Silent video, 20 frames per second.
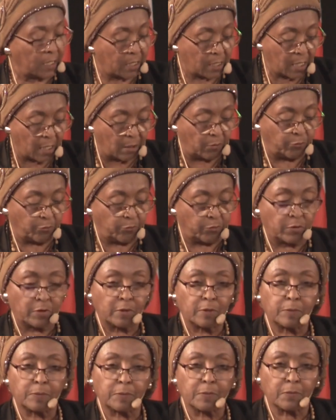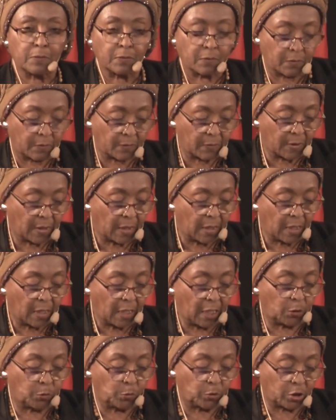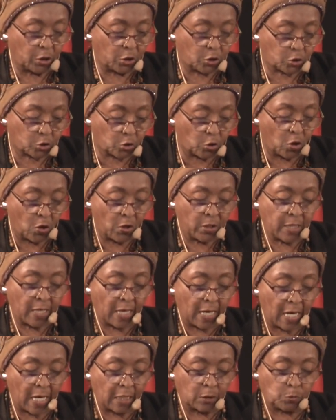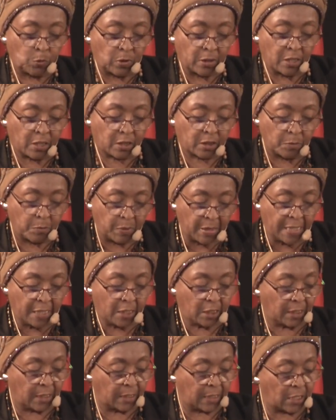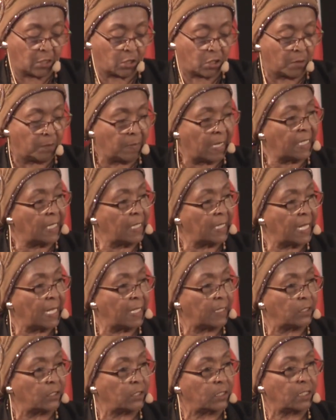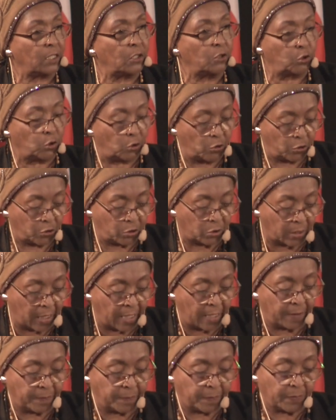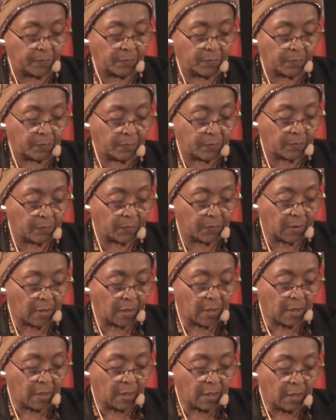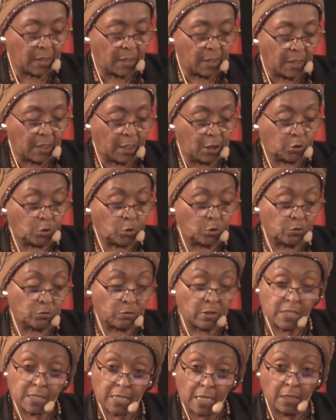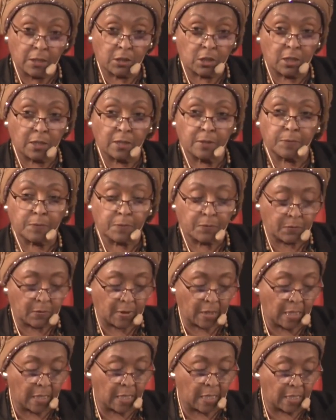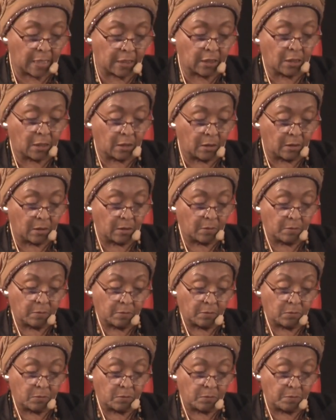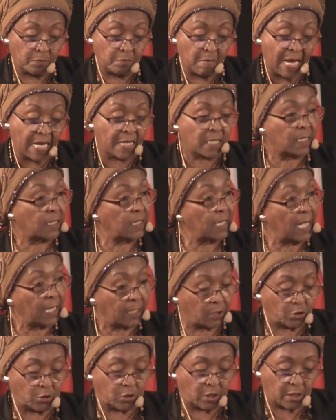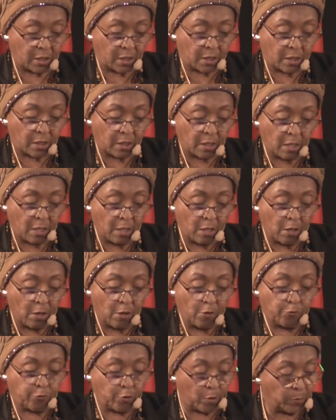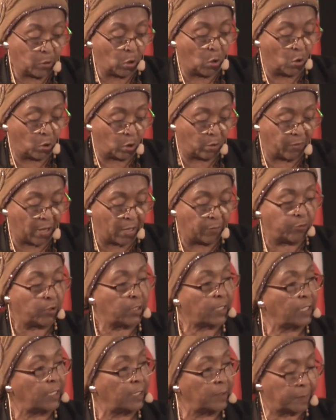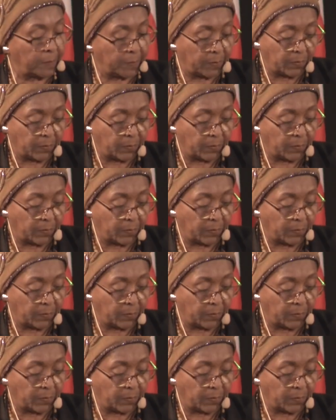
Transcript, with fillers: itself. It would destroy the hard won stability that Somaliland enjoys today it could result in another mass exodus from the Horn of Africa